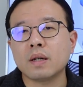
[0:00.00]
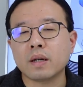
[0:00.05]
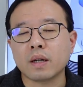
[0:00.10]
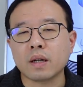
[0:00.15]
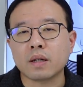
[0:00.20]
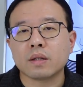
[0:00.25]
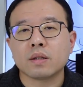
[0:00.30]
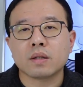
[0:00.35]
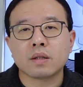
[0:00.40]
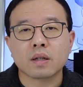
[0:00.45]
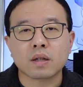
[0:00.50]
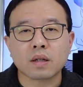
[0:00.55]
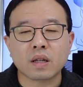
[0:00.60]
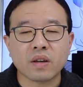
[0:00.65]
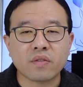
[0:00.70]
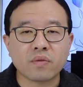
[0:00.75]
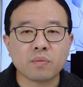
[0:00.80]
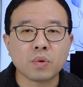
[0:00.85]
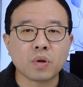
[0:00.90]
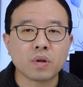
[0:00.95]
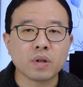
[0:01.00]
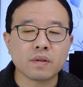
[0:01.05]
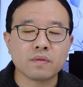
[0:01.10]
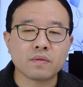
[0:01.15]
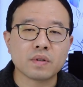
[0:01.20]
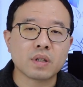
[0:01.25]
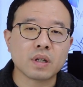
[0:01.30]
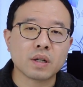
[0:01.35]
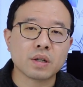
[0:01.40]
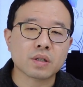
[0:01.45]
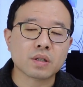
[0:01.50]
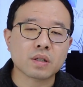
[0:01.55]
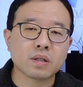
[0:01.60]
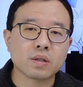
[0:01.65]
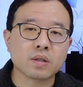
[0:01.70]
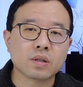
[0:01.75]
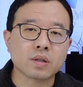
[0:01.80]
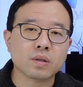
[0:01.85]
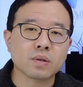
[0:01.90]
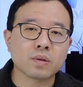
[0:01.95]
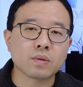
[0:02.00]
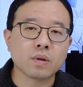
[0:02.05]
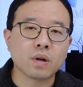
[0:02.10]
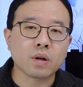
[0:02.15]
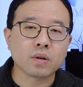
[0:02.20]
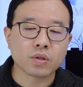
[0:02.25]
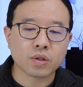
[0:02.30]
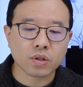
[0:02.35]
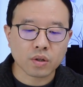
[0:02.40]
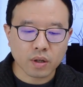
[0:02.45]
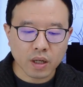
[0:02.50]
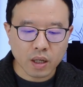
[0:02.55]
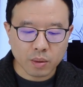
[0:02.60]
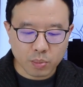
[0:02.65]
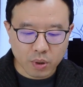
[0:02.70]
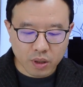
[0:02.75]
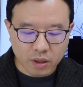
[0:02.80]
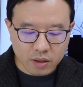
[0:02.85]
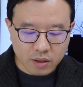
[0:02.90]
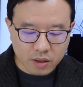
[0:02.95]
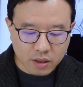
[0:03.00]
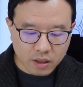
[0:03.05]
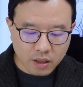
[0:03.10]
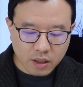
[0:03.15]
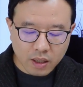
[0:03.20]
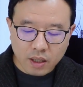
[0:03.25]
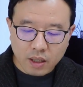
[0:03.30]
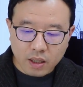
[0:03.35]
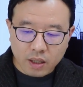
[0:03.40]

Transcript: and give more invitation to onshore applicants.